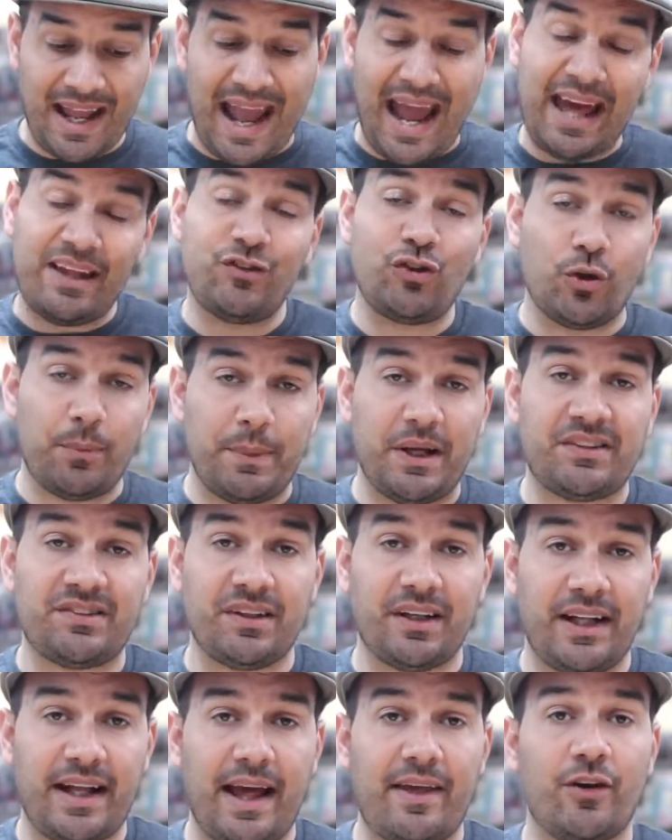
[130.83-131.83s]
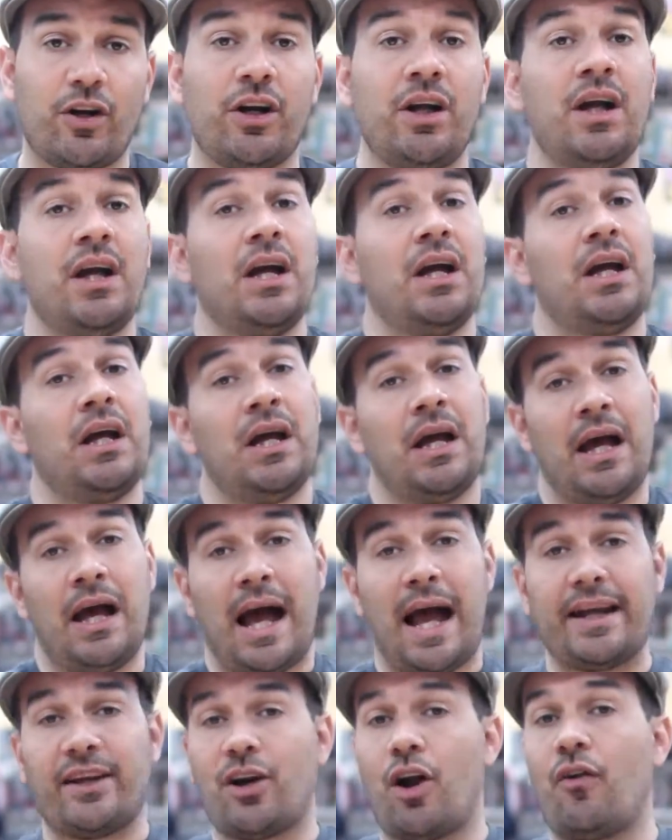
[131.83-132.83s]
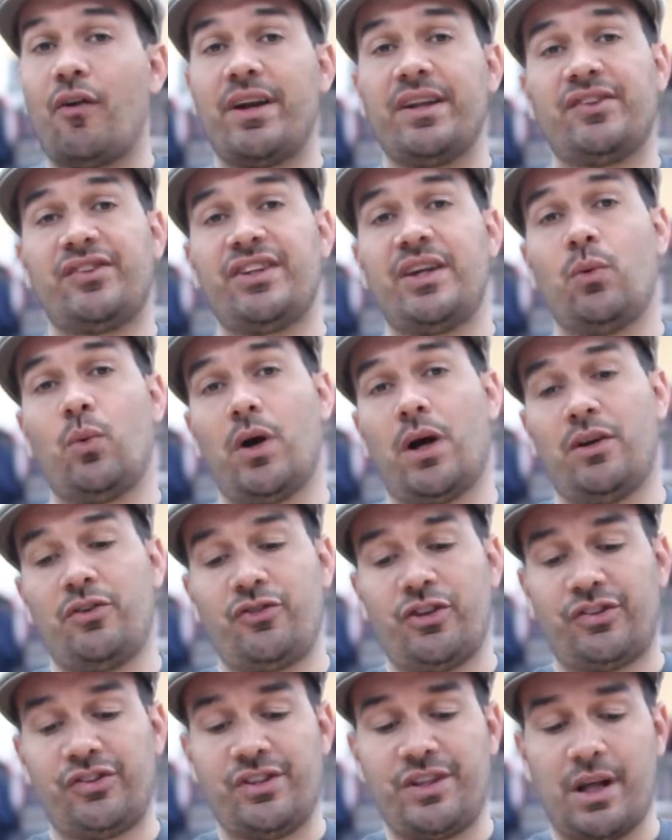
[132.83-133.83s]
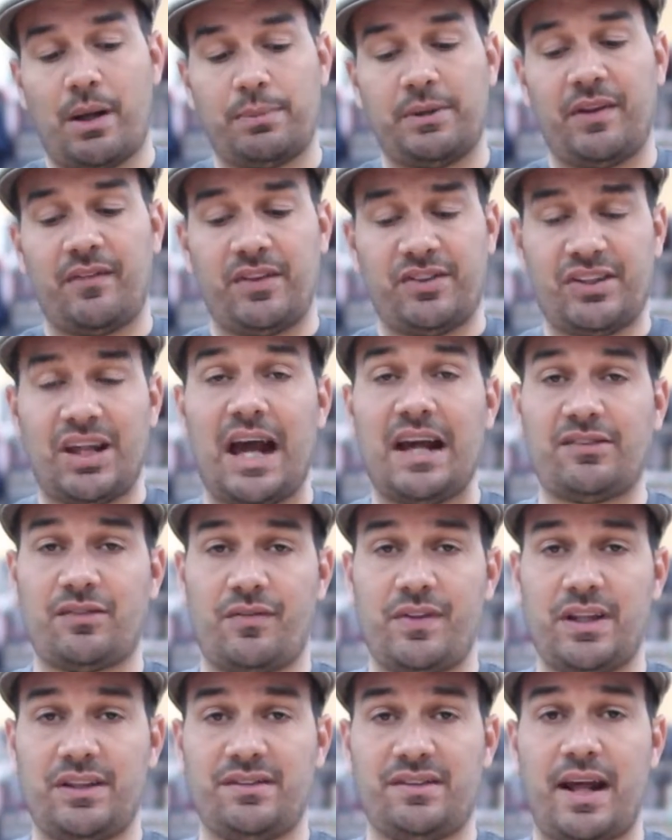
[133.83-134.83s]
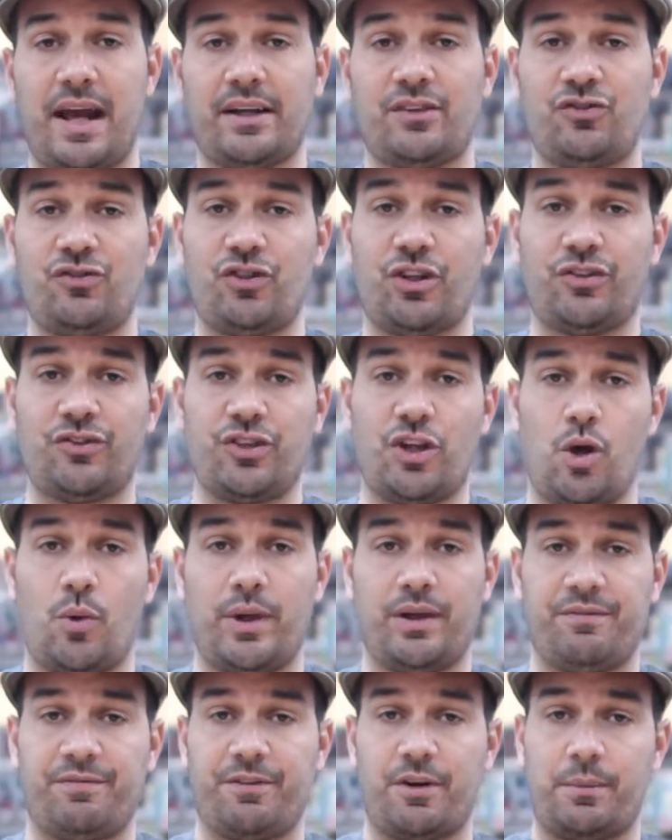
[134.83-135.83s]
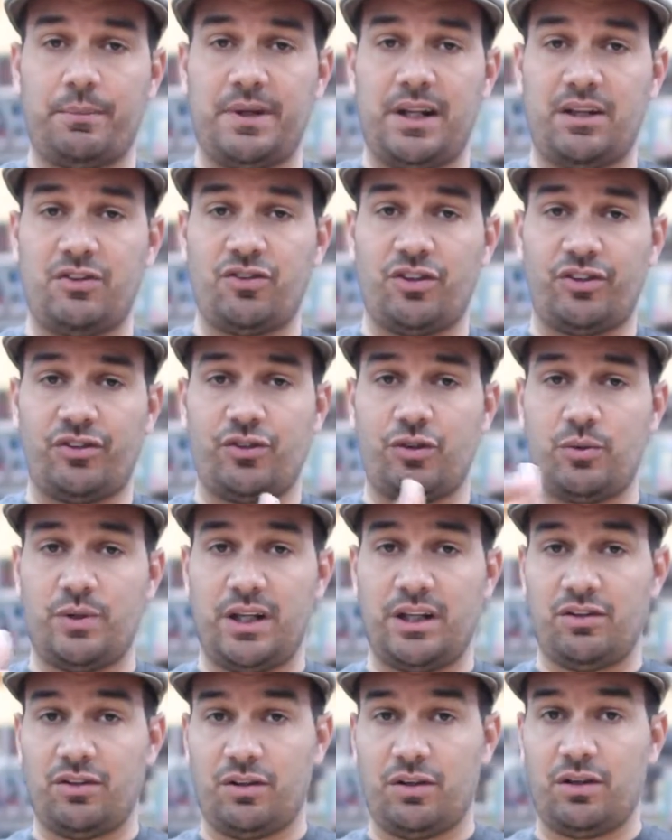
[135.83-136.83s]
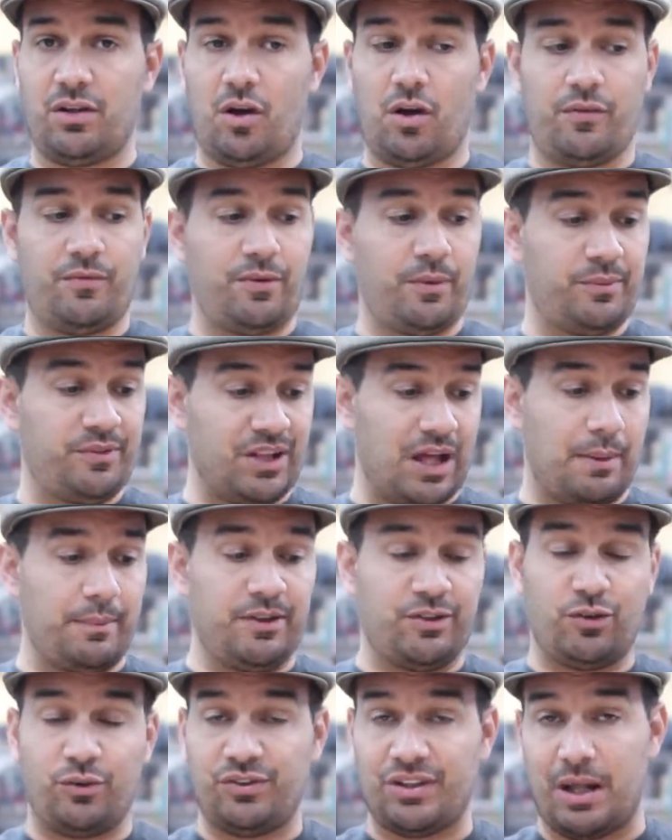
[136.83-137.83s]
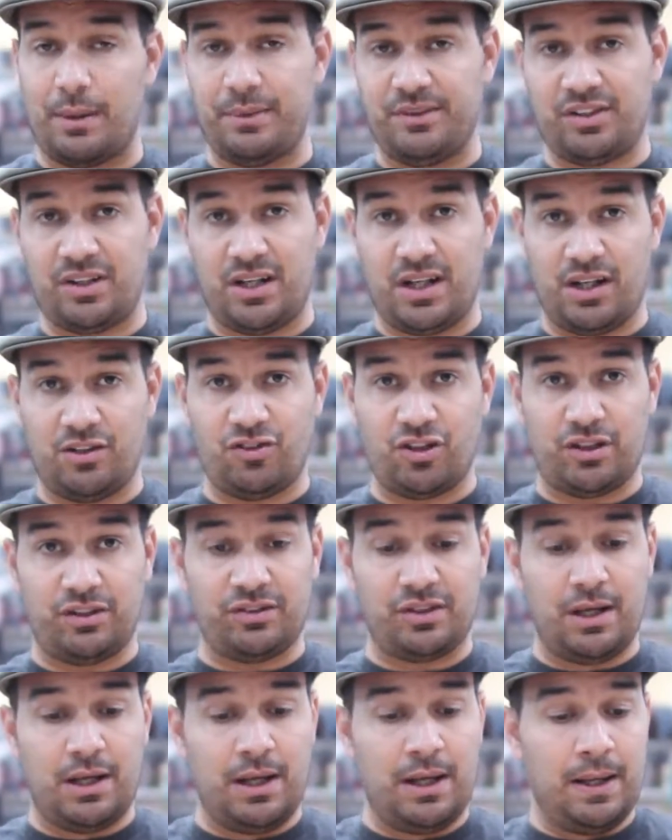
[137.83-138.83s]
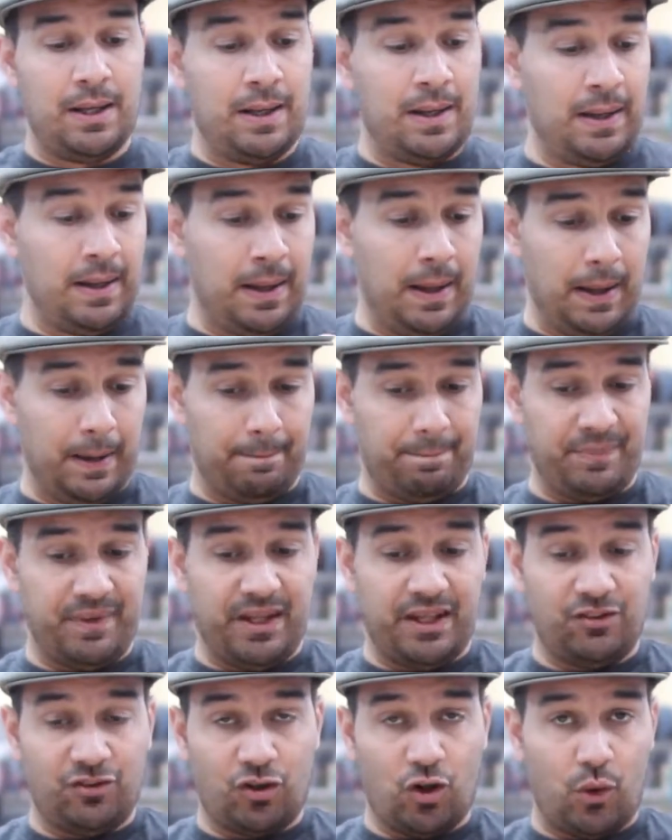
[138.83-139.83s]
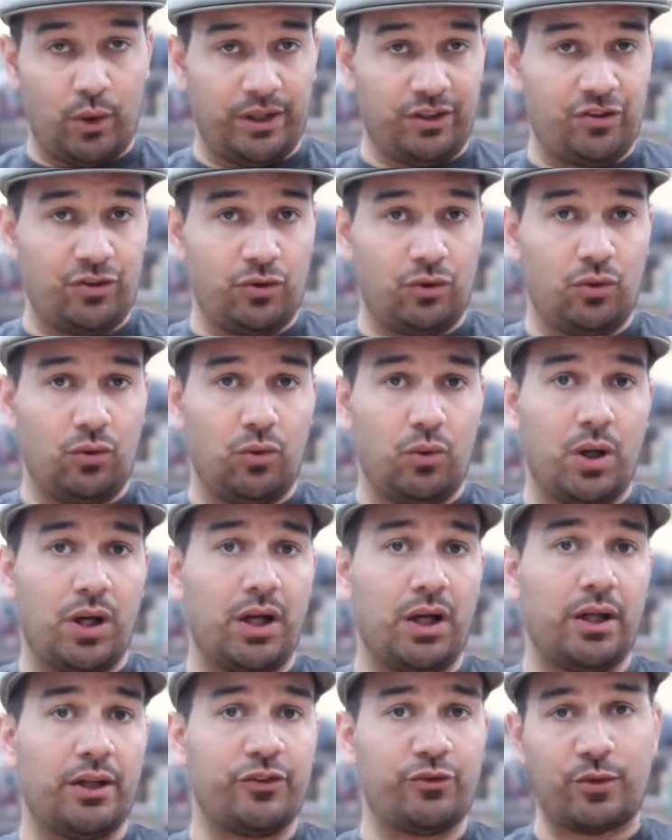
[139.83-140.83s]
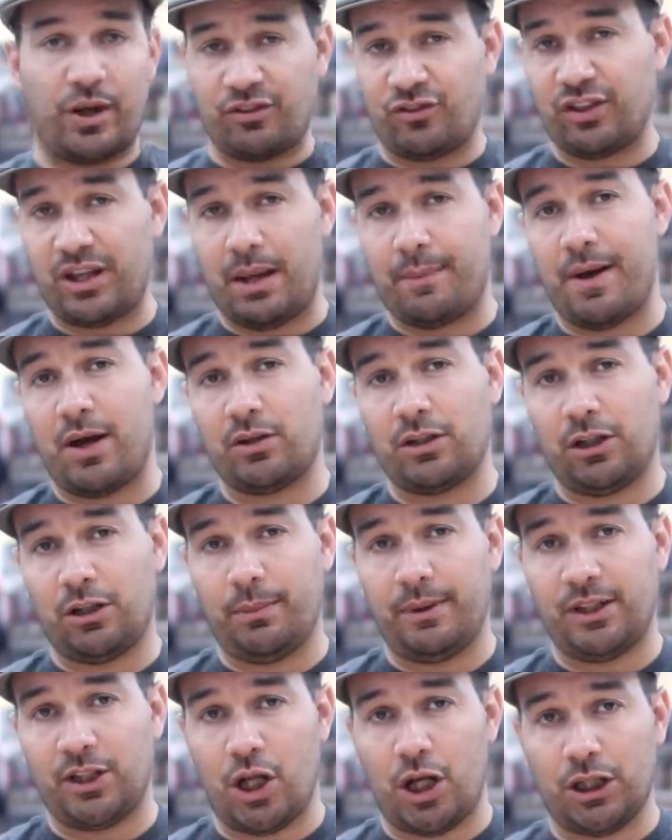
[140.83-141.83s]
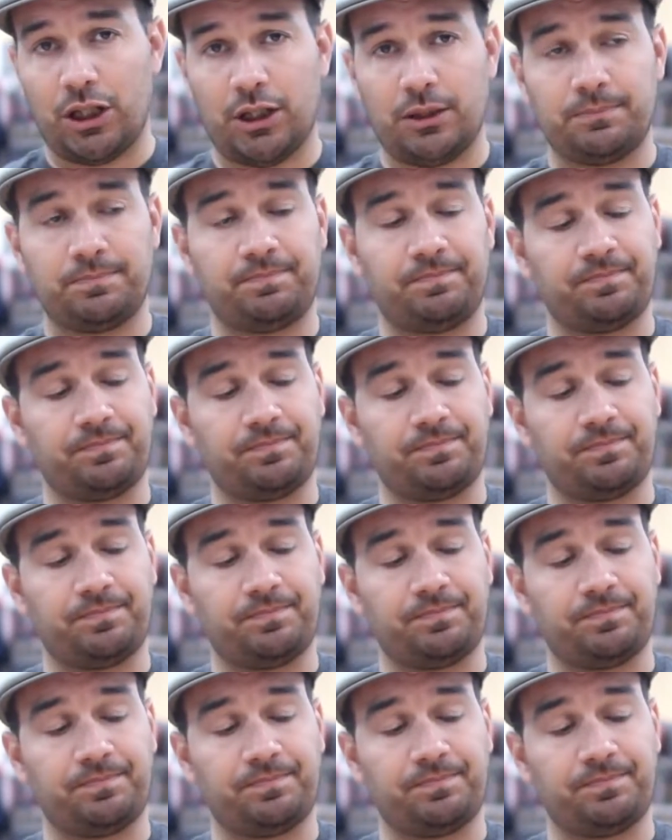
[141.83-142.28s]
As you're mixing together, I can already see where just doubling the size of these decks, just going from ninjas to from zombies to zombies and ninjas, is going to stretch the game out a little bit longer.